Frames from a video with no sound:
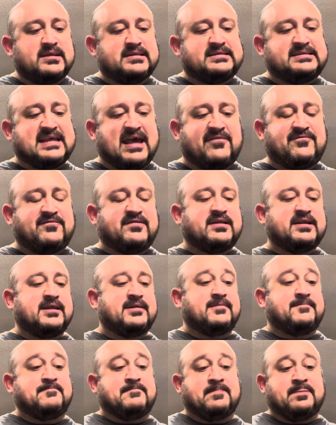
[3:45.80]

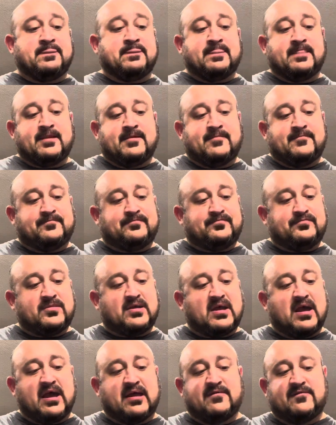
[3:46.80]
Definite
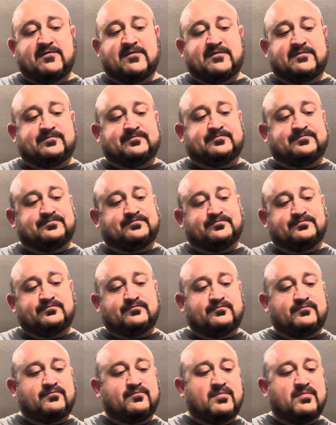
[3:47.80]
kind of
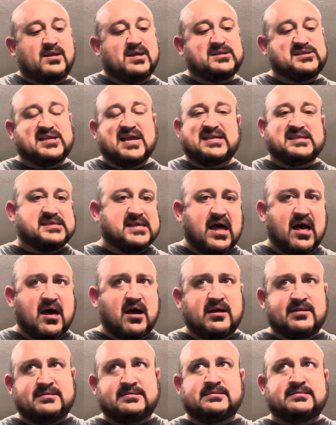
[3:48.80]

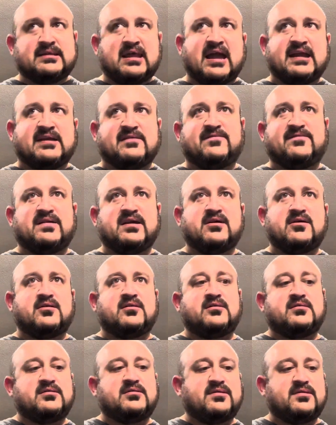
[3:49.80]
Saison-like
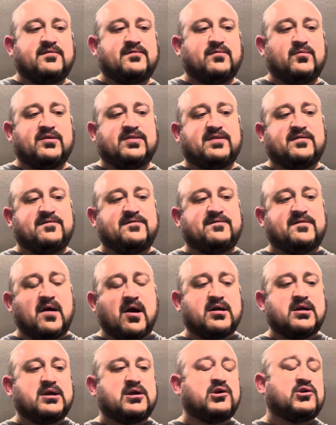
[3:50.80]
feel the, with the
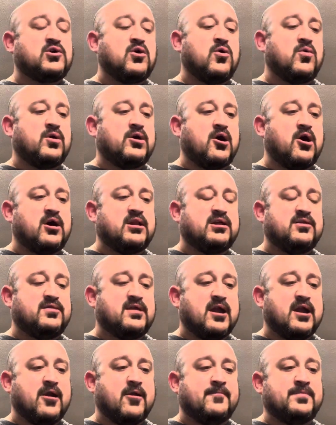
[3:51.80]
funk going on in
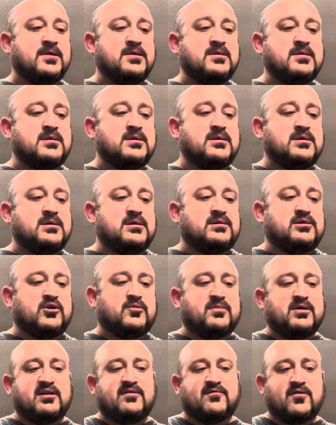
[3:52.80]
there a
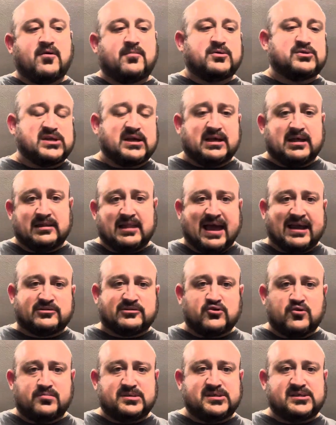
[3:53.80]
little bit of almost like a
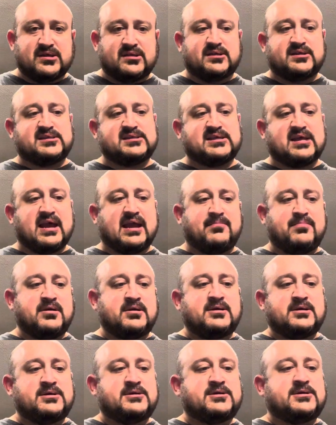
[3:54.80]
lactobacillus type
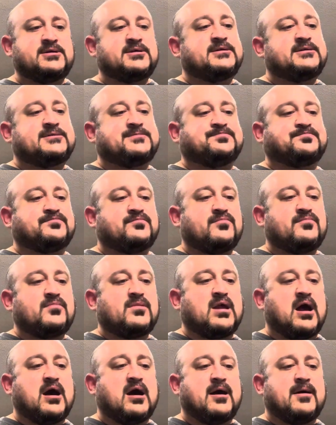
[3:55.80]

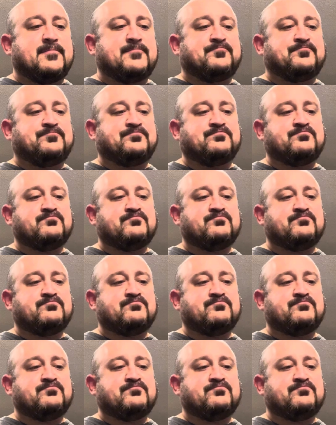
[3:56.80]
um,